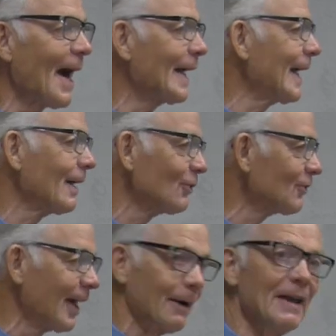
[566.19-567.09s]
I can't
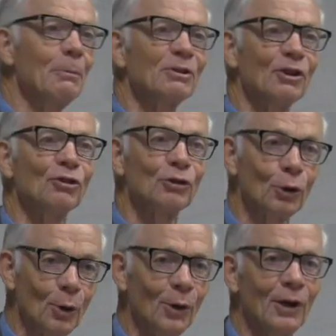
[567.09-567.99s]
stand it." He was
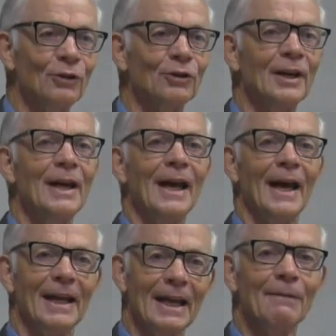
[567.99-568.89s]
discouraged
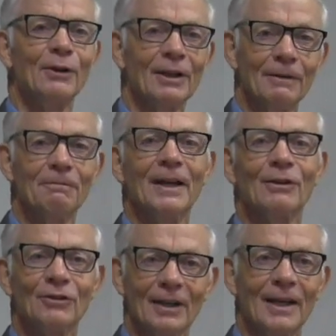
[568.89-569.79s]
and even
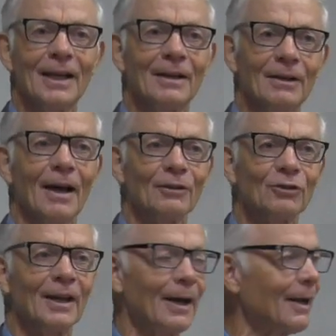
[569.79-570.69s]
convinced that he could not
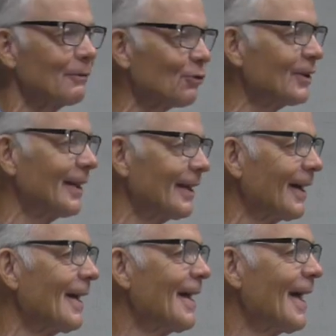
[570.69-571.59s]
stay out of
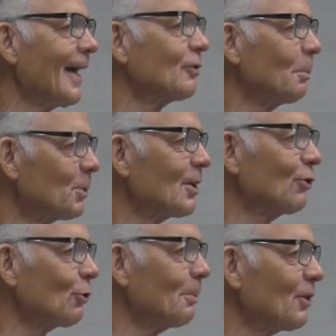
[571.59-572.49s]
sin as a
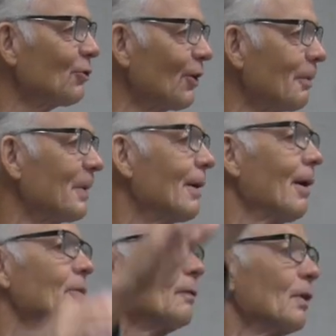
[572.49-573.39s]
potential missionary
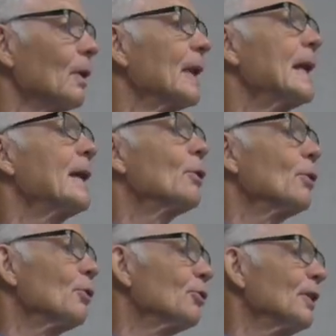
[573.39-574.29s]
because of a
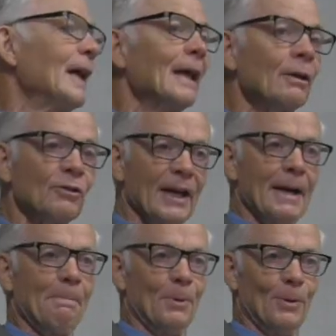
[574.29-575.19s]
leader's
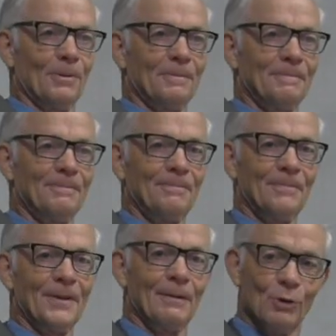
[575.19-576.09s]
example
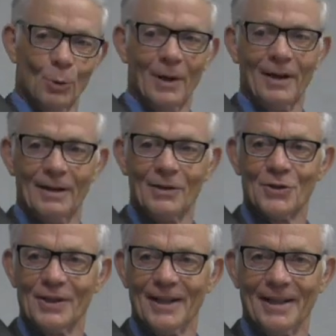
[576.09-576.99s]
of going into
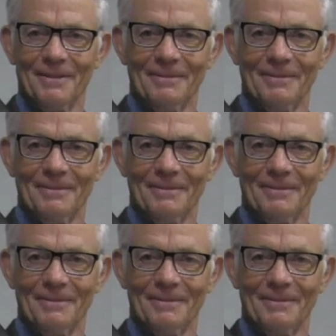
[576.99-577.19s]
sin.